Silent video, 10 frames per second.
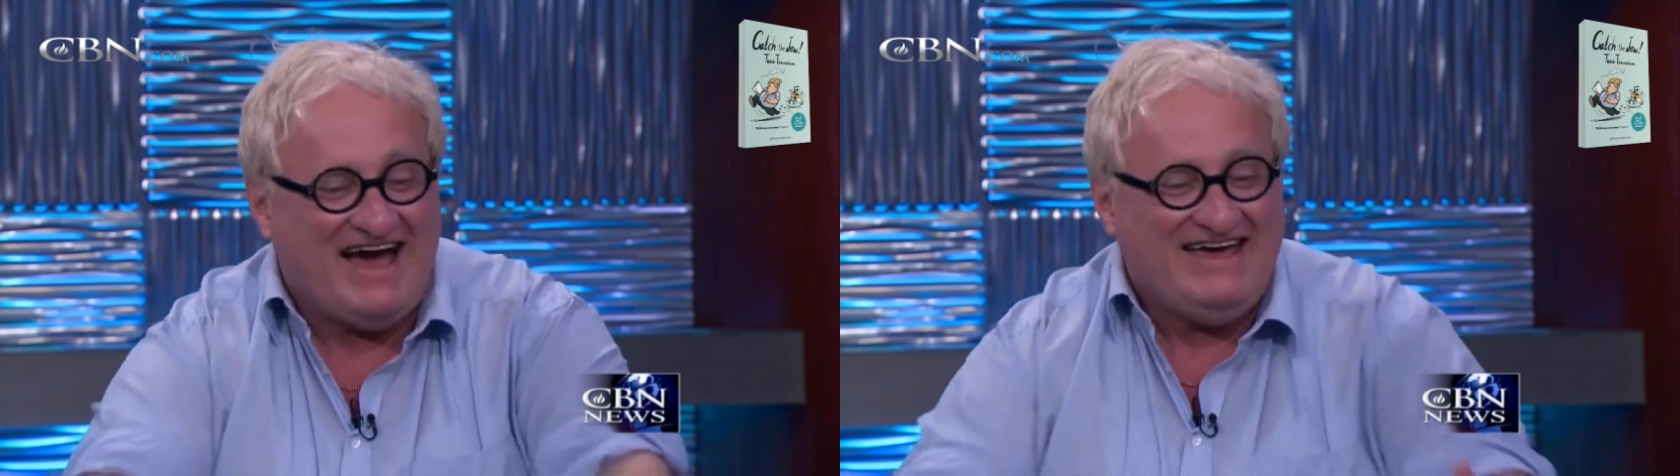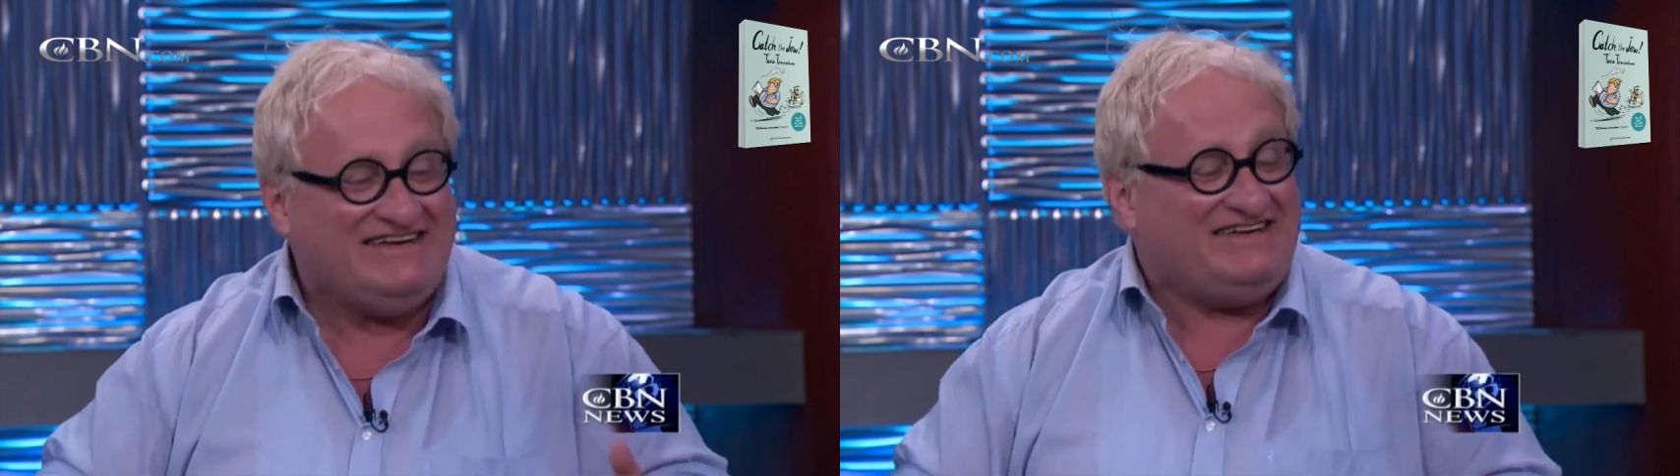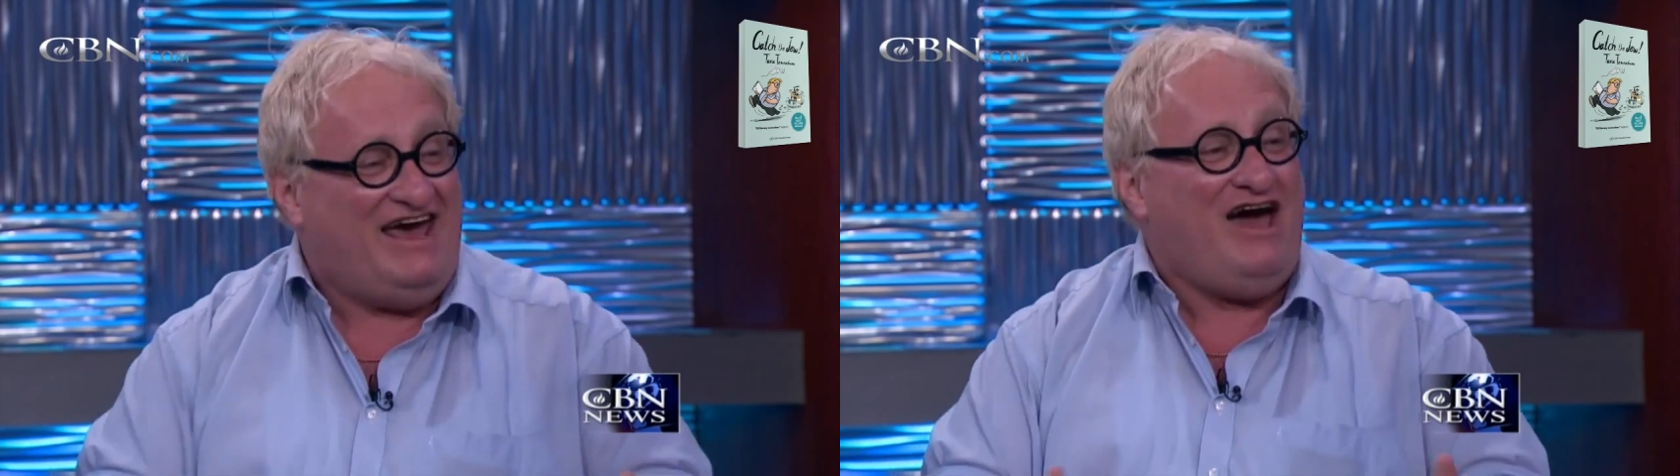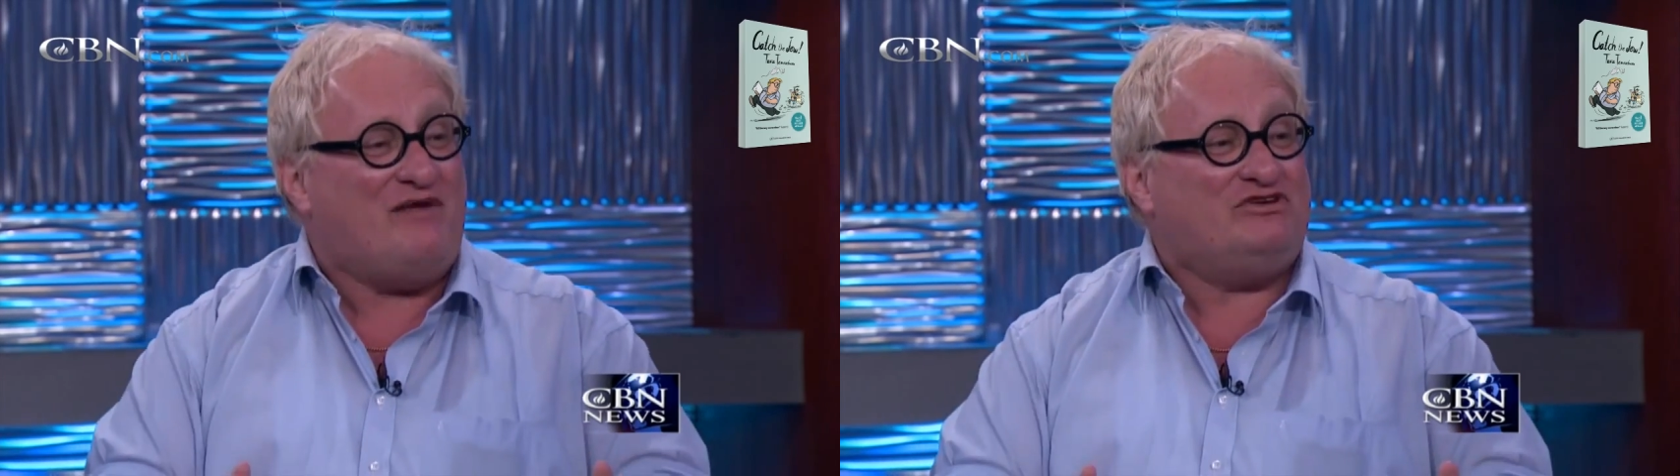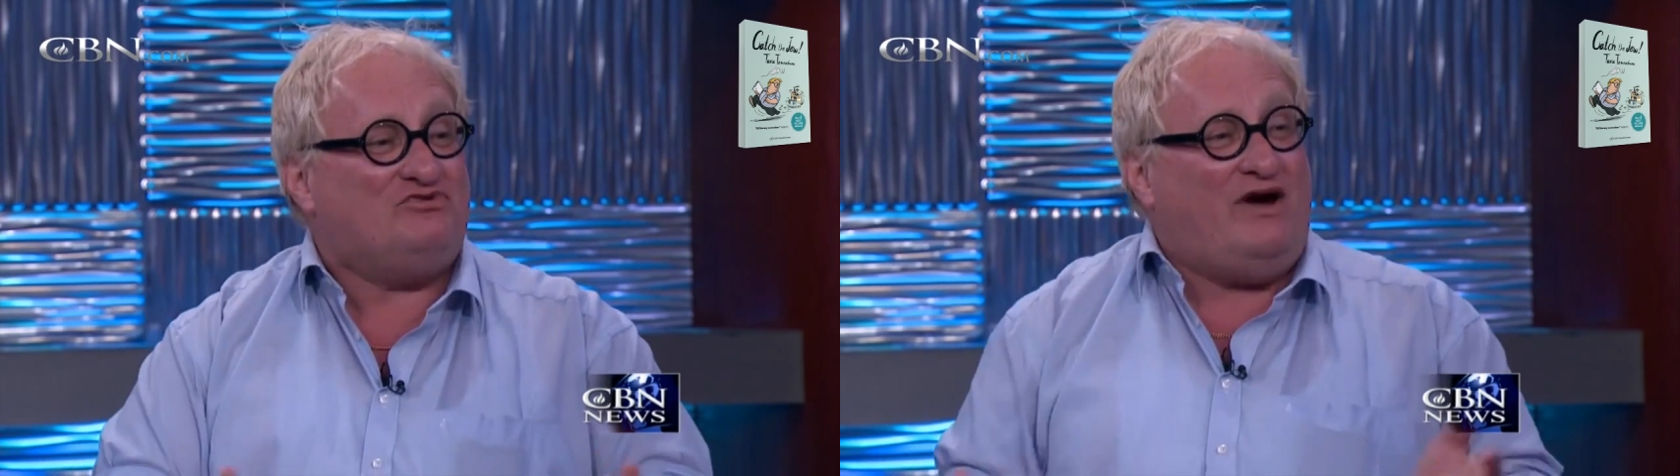I asked the
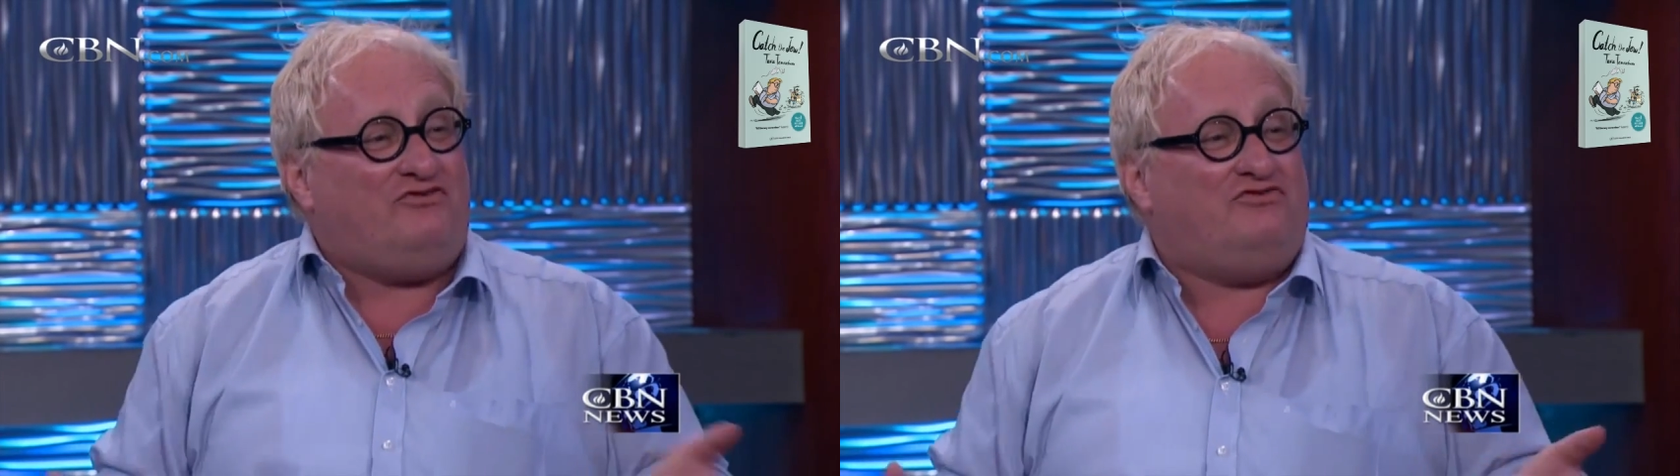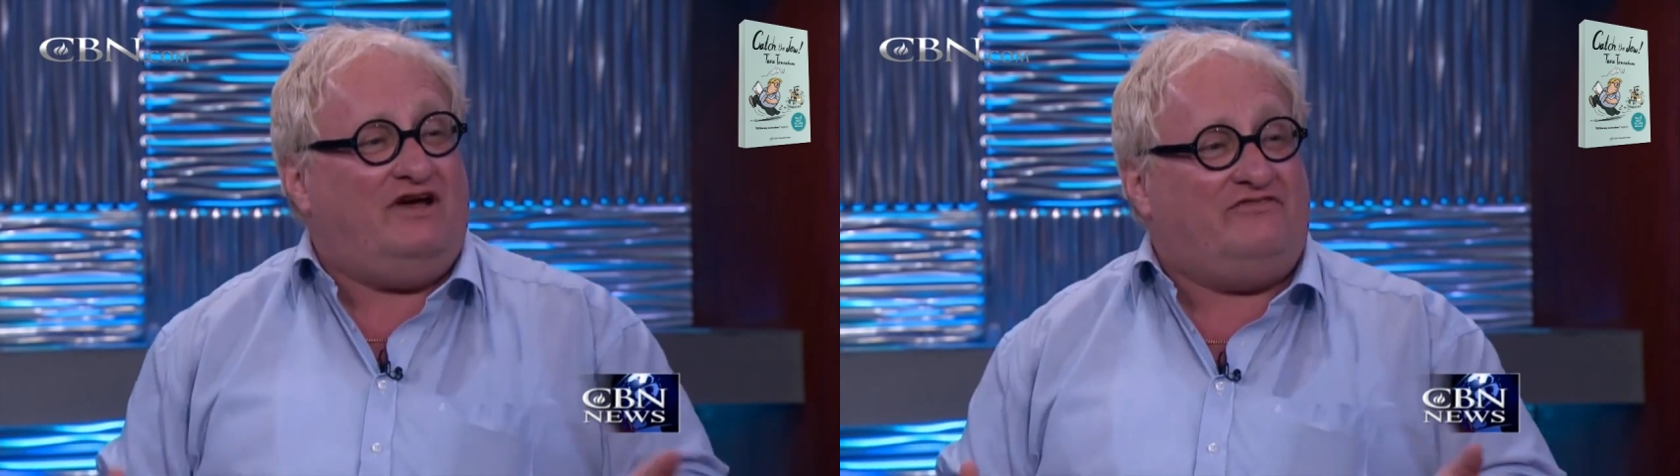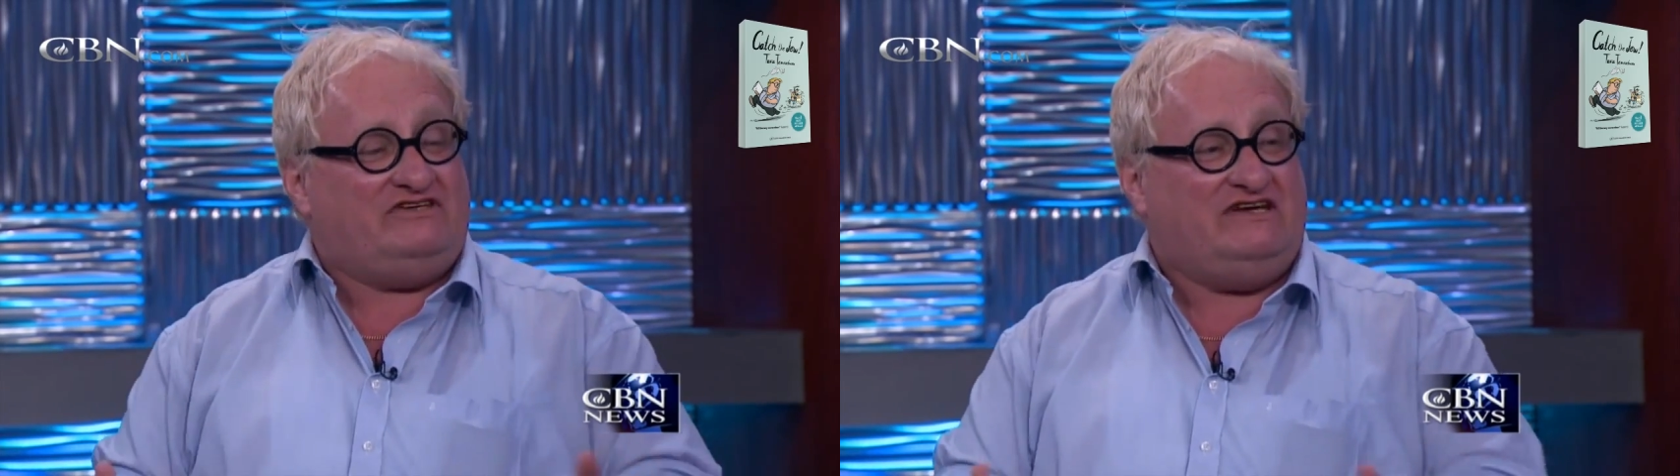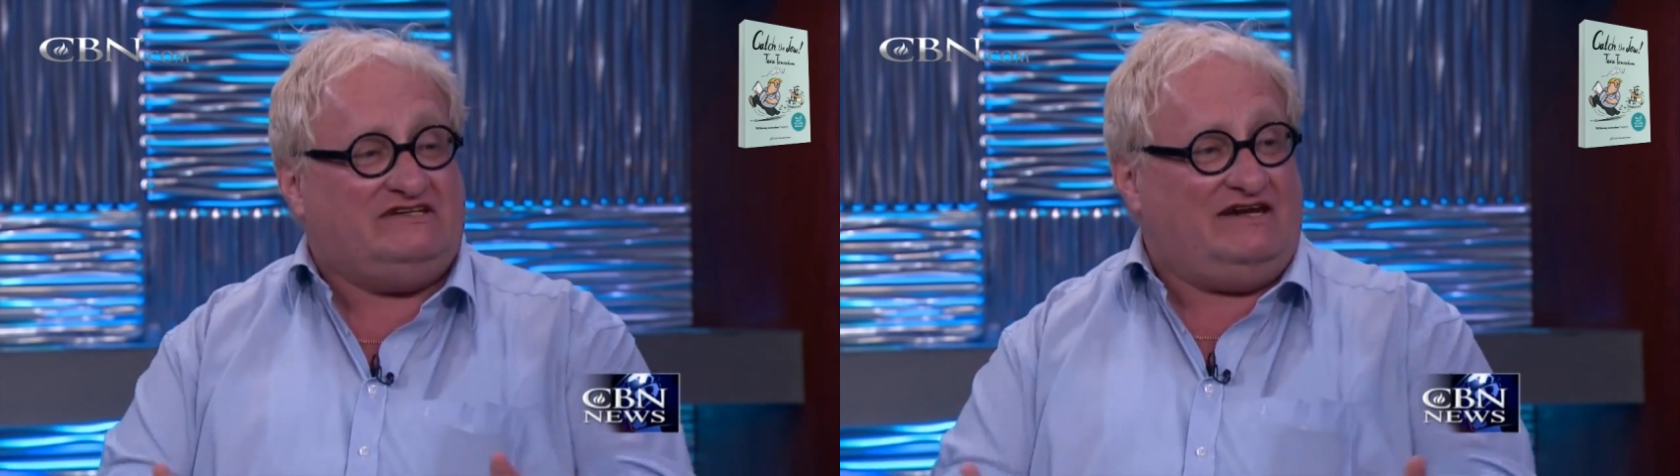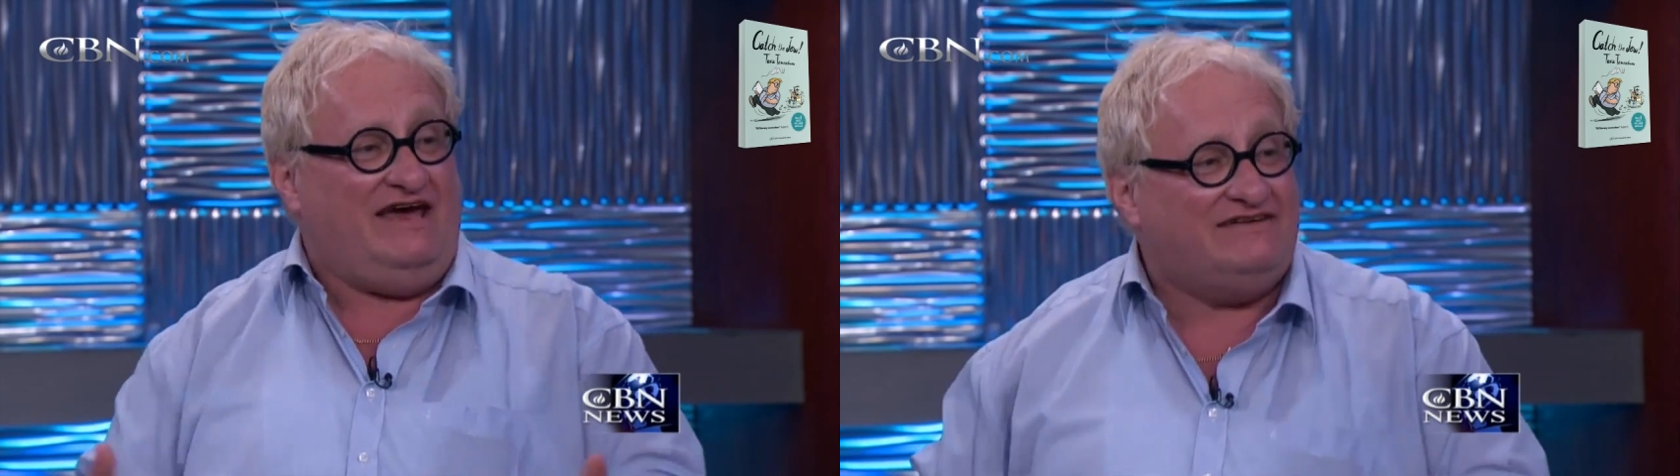Arabs, why do you have
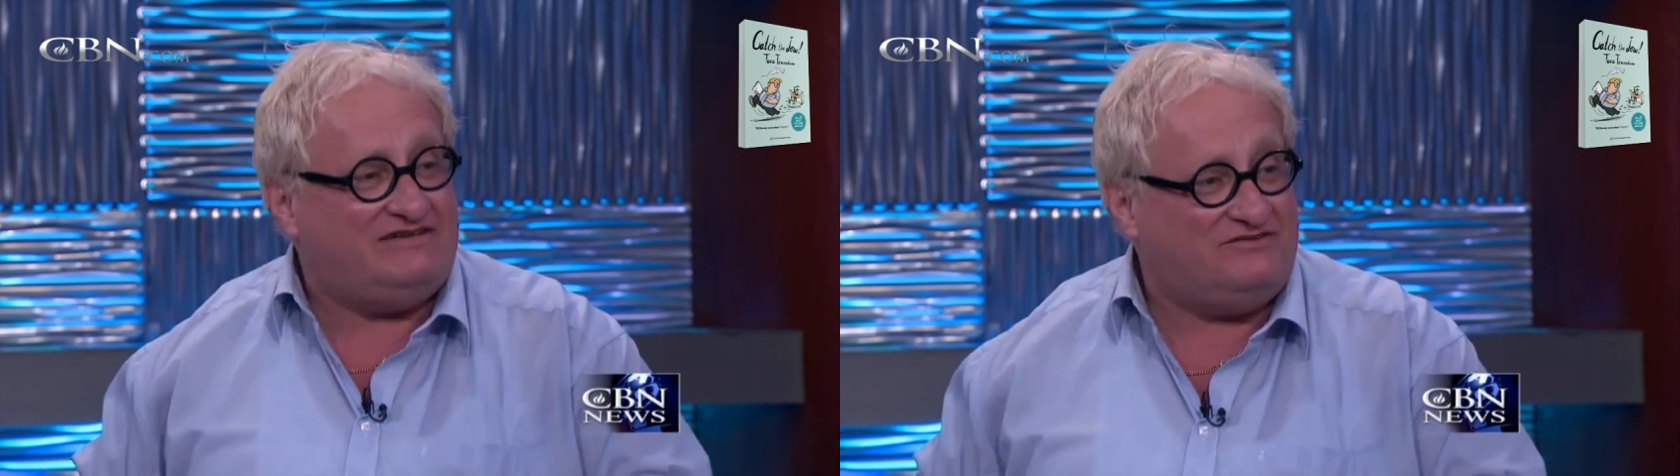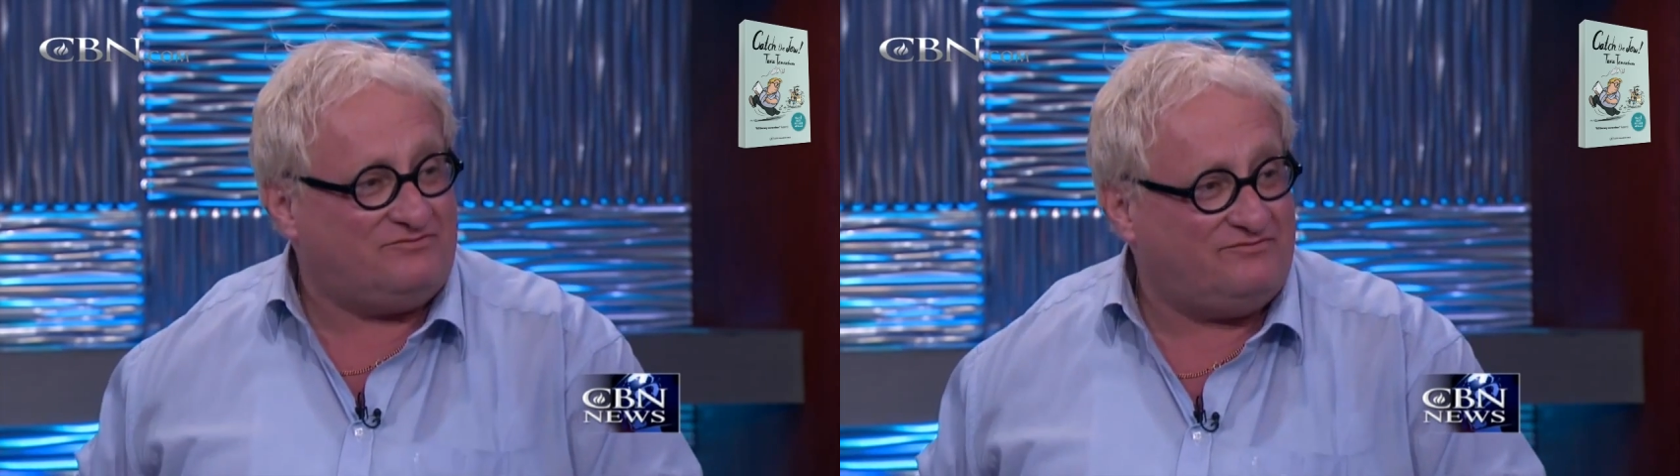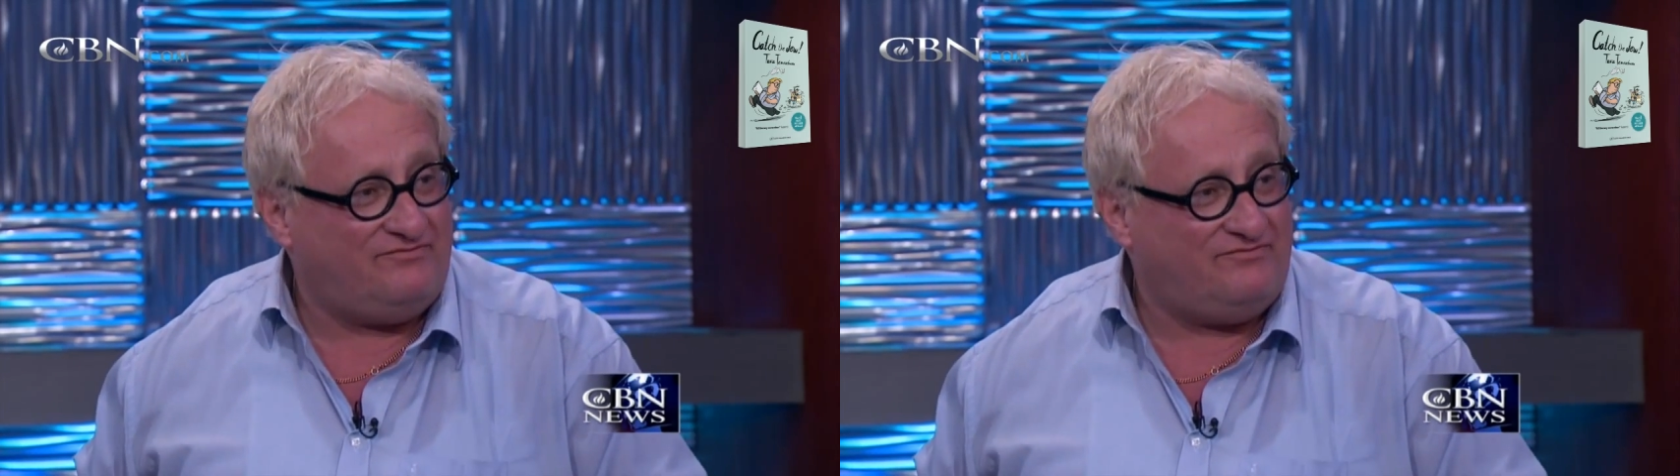six lanes?